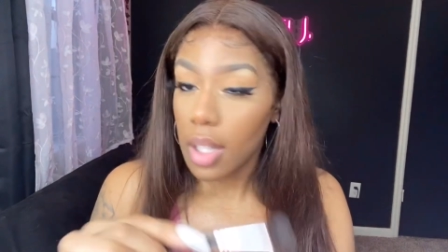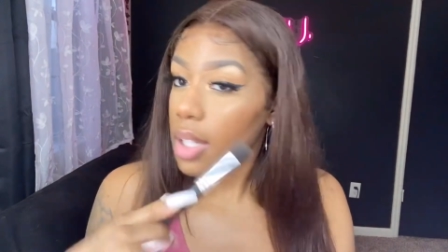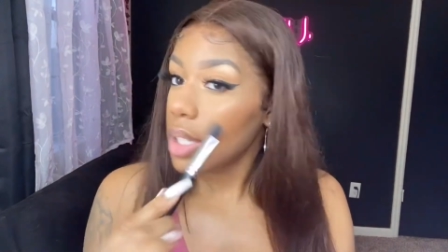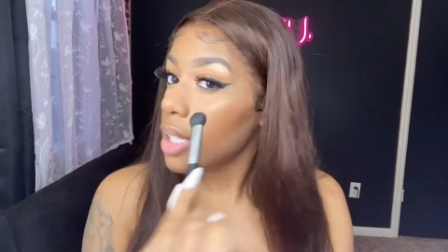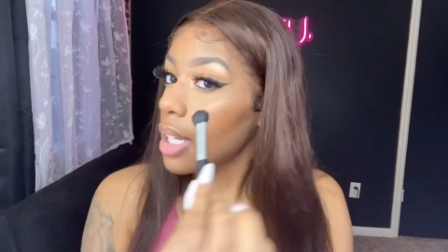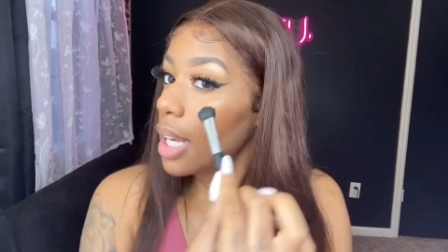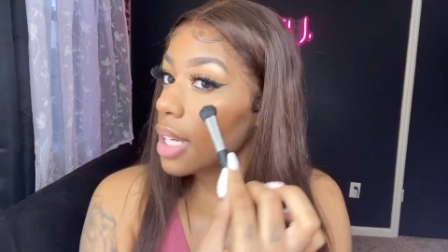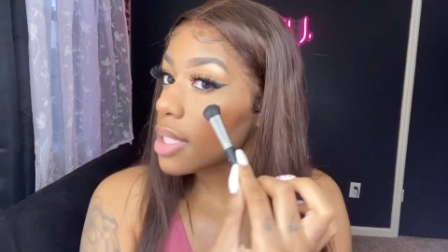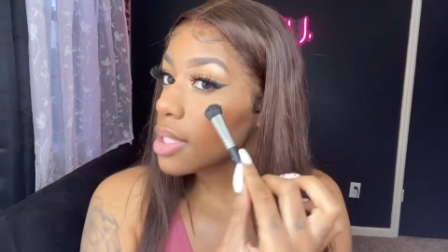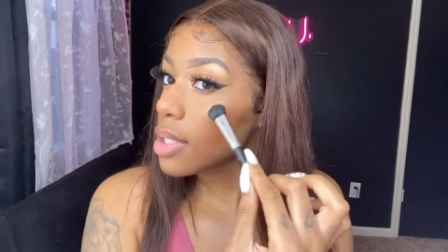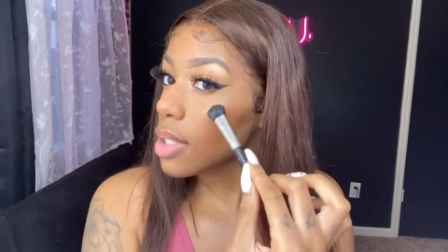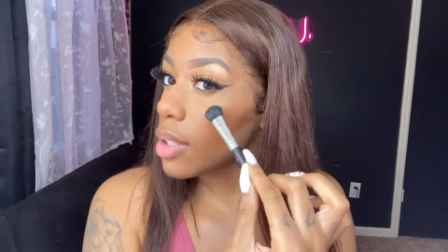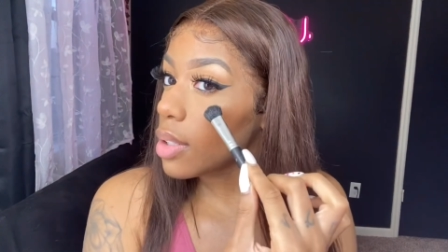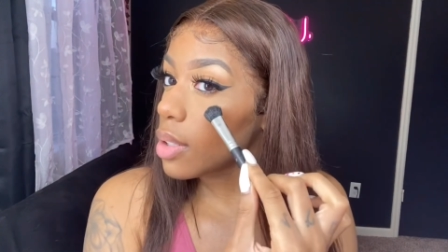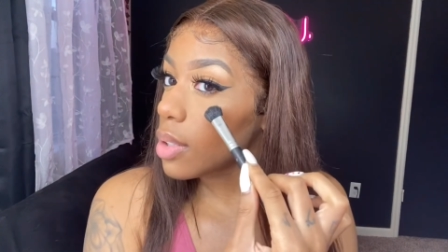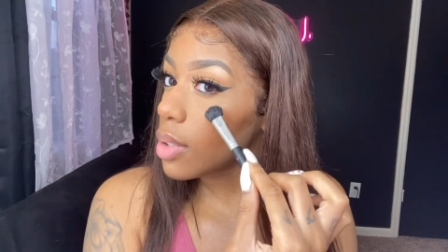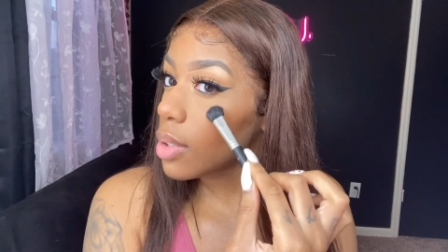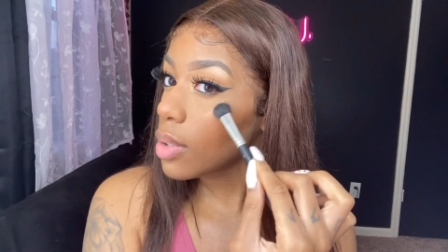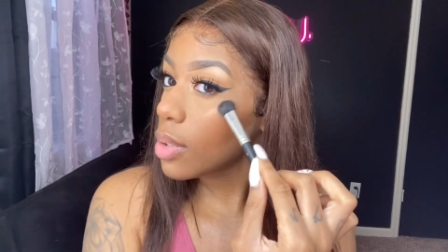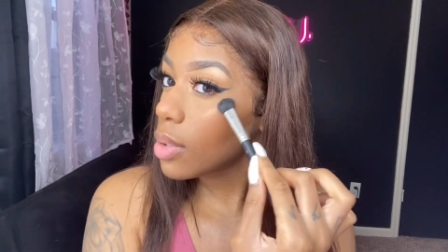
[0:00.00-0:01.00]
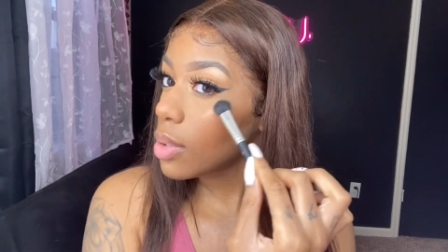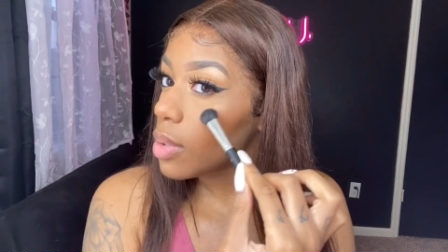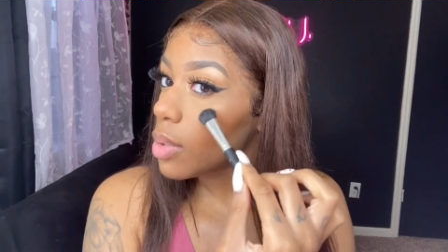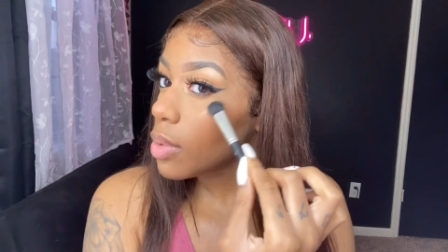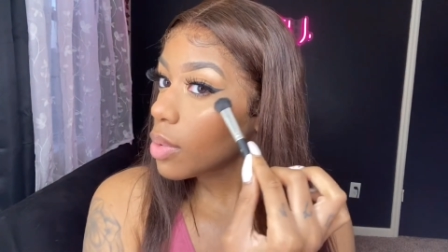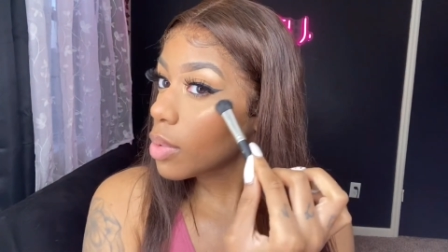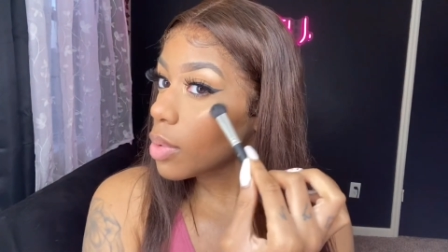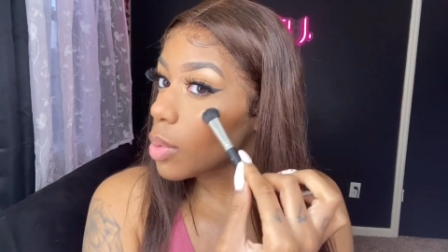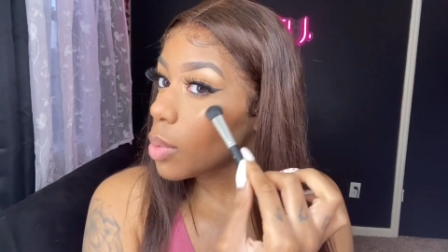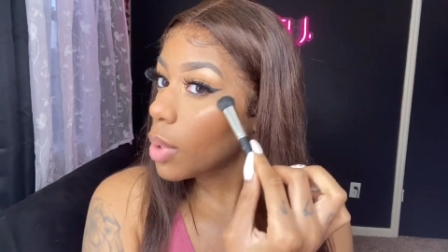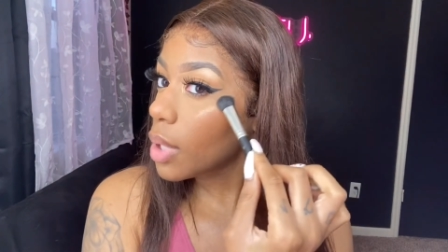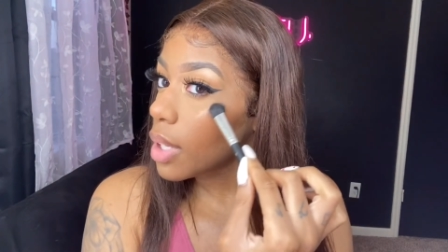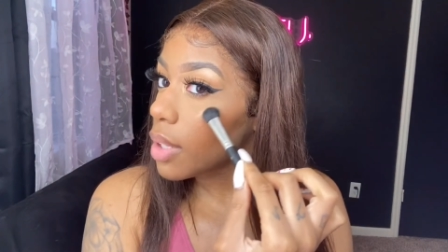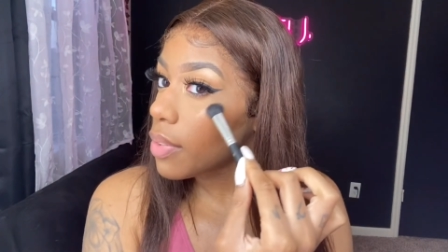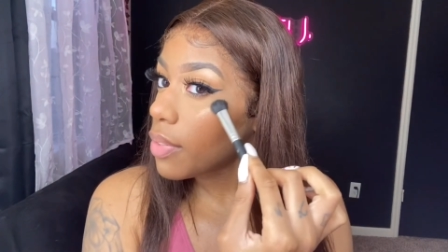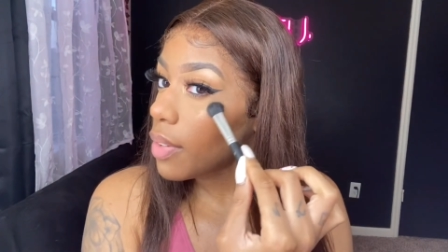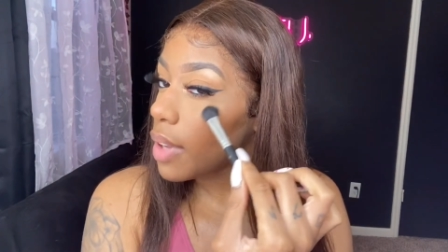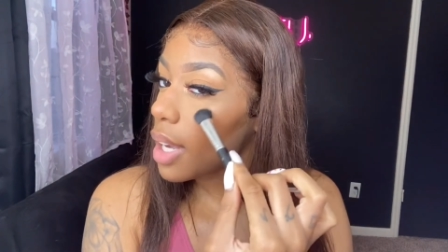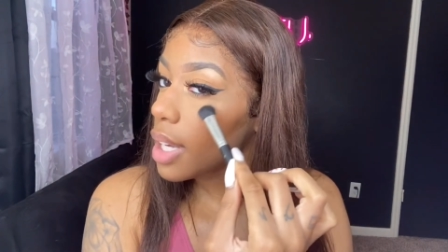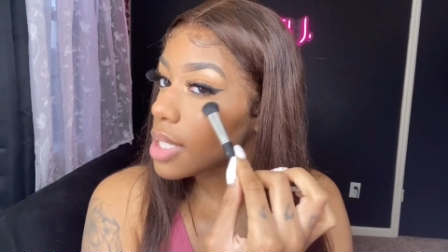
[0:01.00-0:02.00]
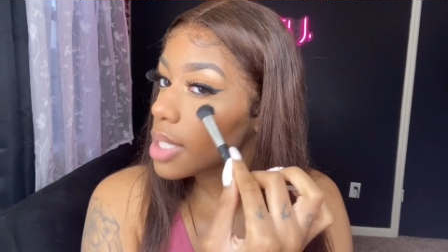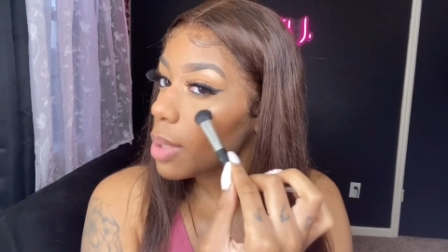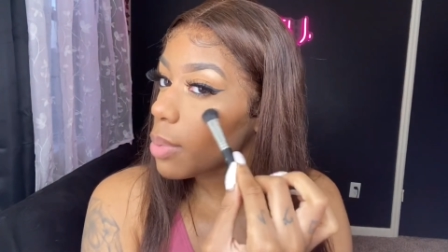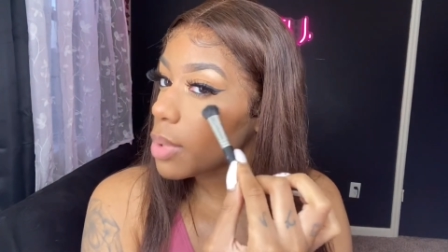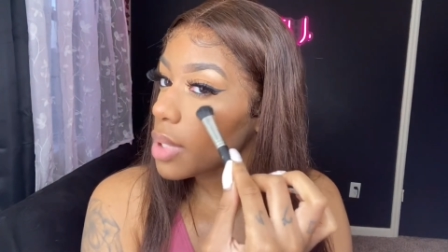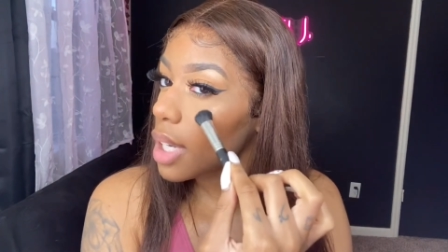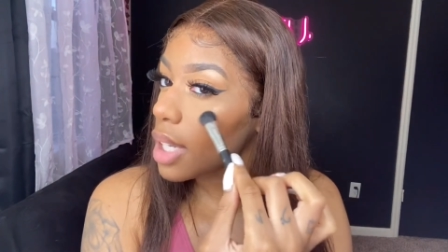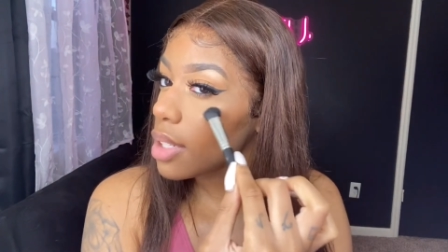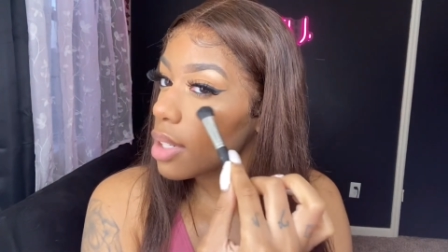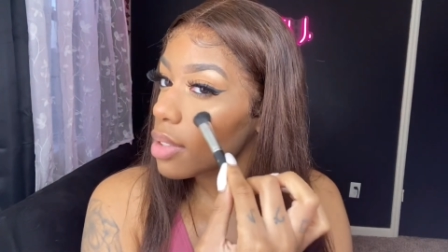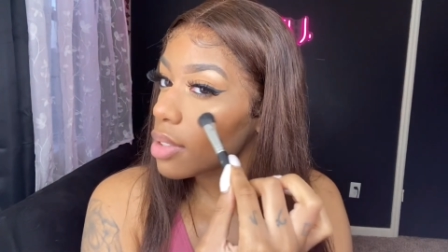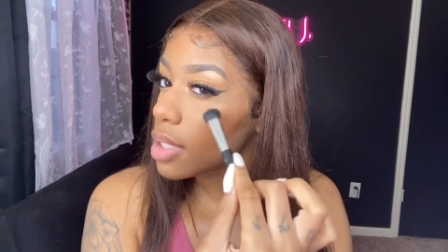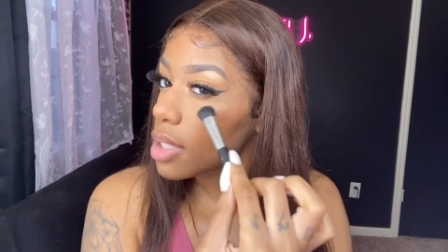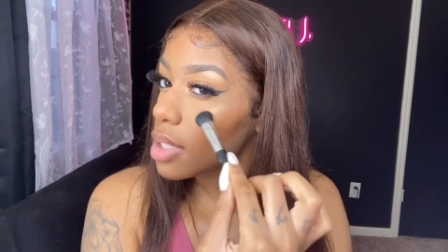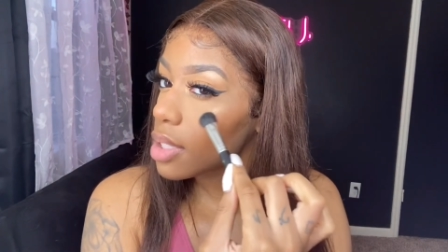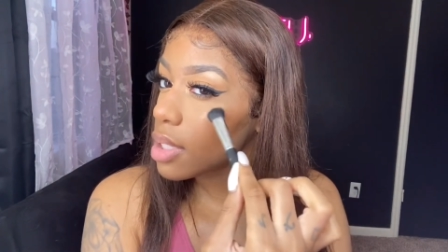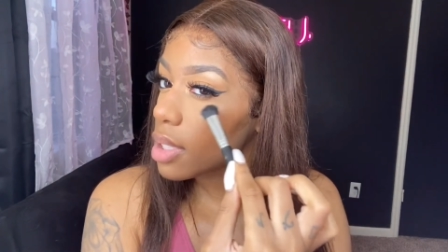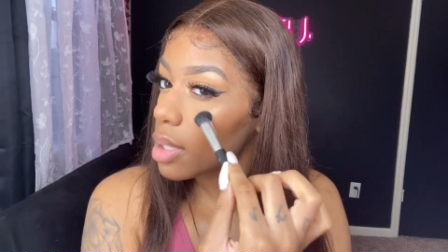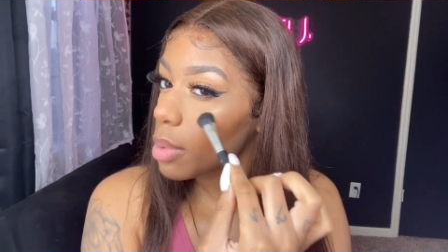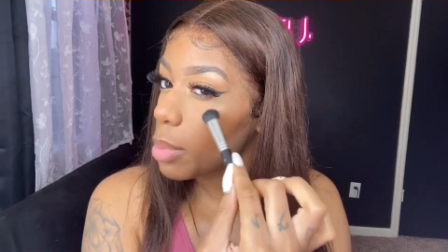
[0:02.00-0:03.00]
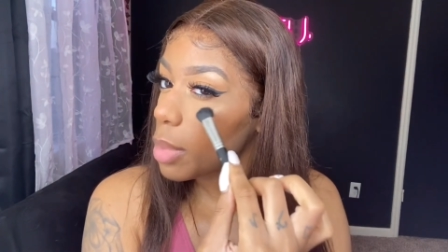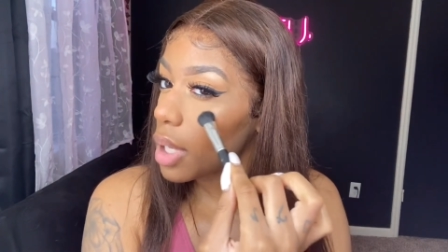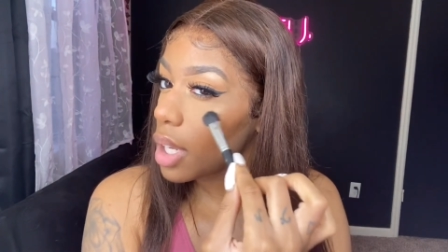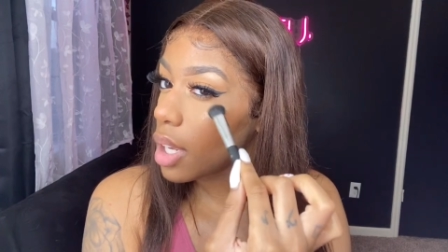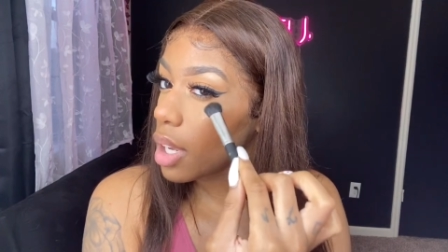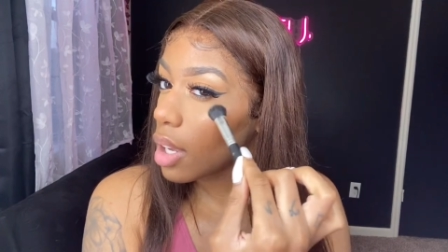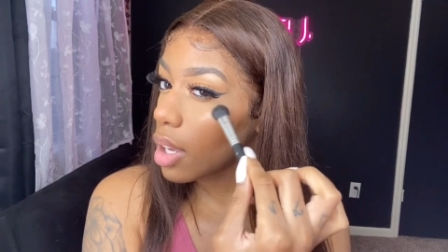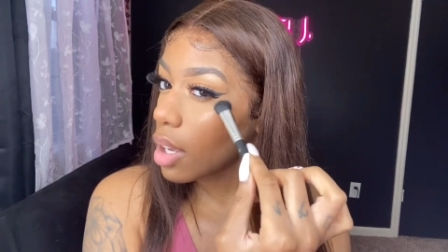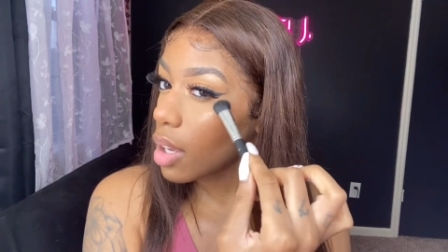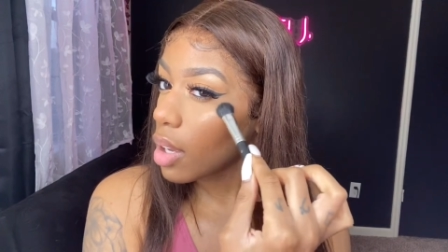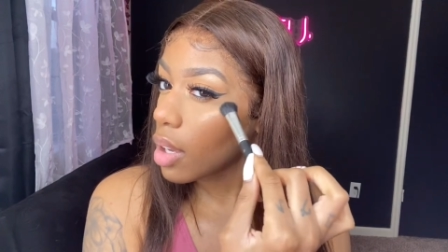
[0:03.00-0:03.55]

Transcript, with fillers: Nice little quick face. I wonder how long this took me.